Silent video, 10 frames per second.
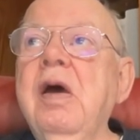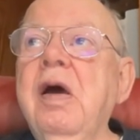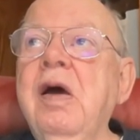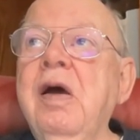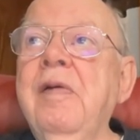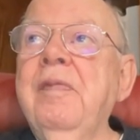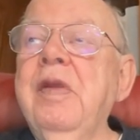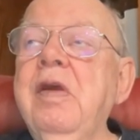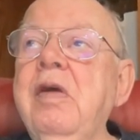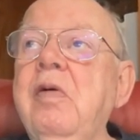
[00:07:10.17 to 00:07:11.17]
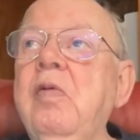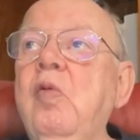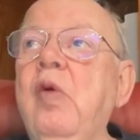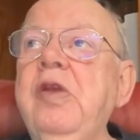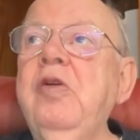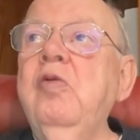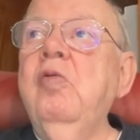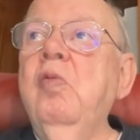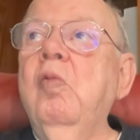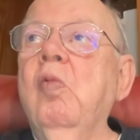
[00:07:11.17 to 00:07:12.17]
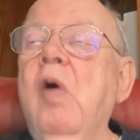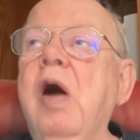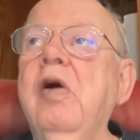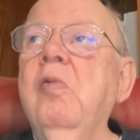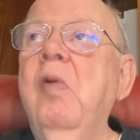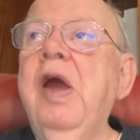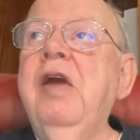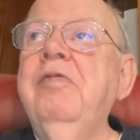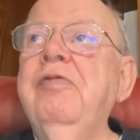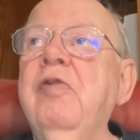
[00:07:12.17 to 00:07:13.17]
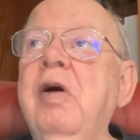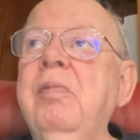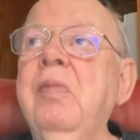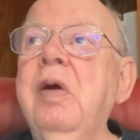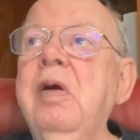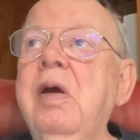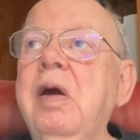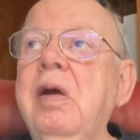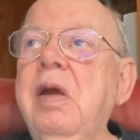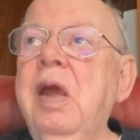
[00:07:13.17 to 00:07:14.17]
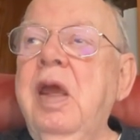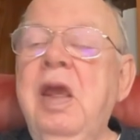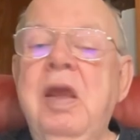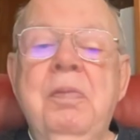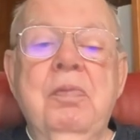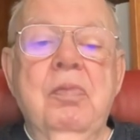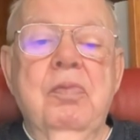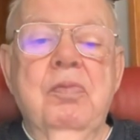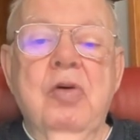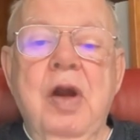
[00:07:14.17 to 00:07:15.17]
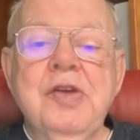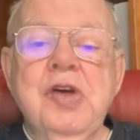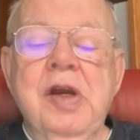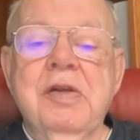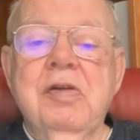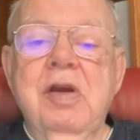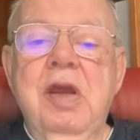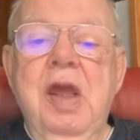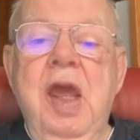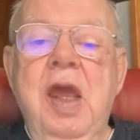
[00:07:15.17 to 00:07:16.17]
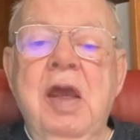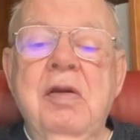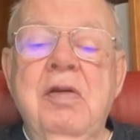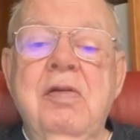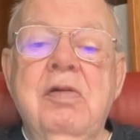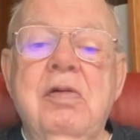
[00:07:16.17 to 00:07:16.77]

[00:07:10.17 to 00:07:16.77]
When you walk away from a project and